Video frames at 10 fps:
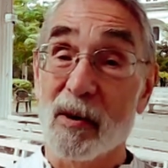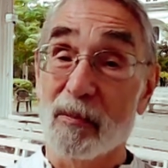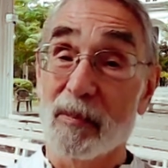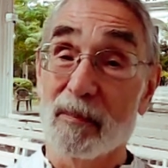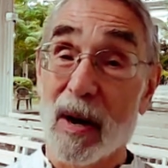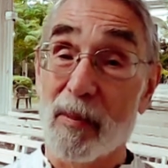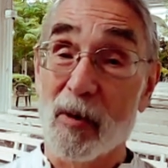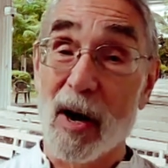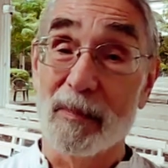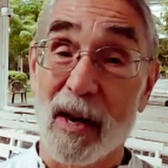Baba Ram
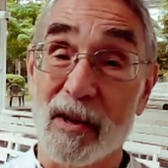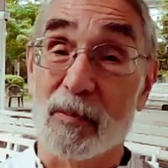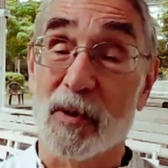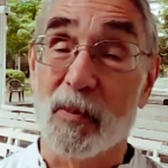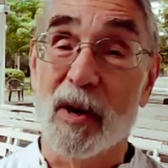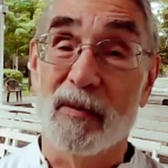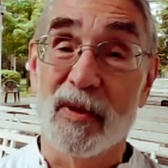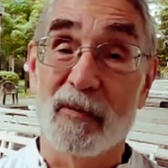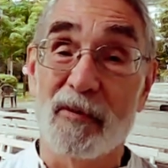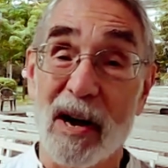Dass was one of the
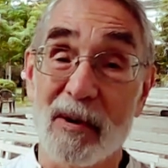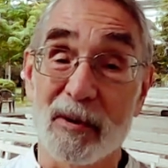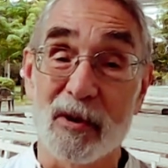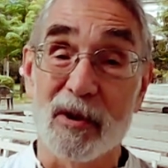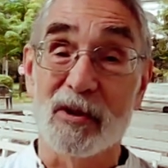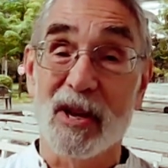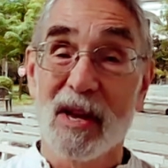founders.